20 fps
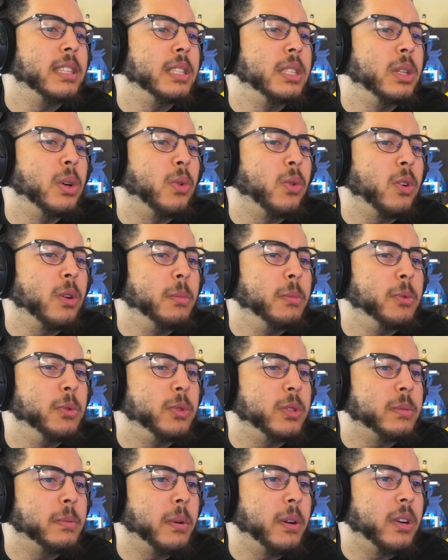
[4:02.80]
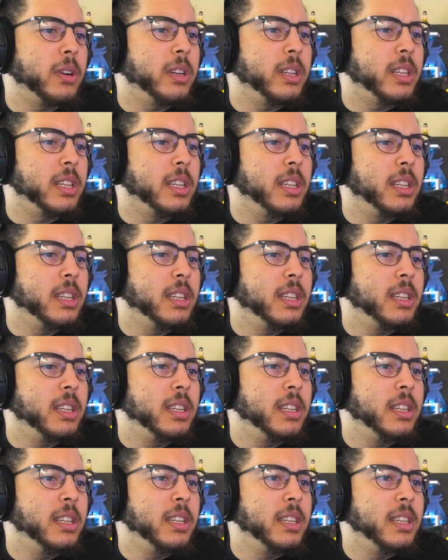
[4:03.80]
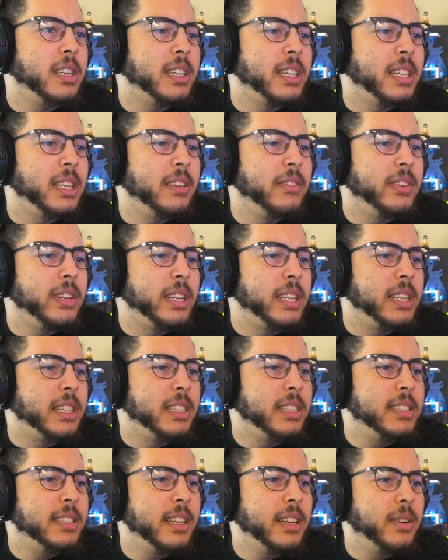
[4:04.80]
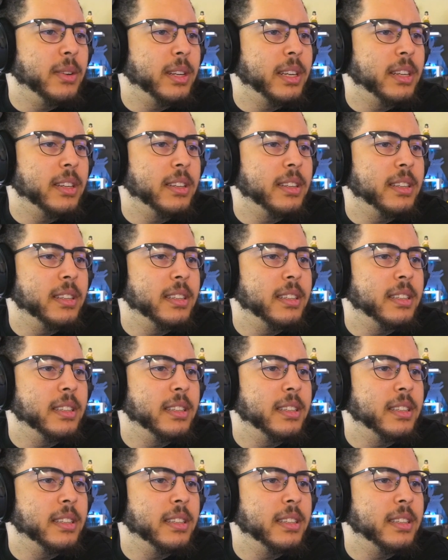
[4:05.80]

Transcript: Dormal's party. Even he's down here?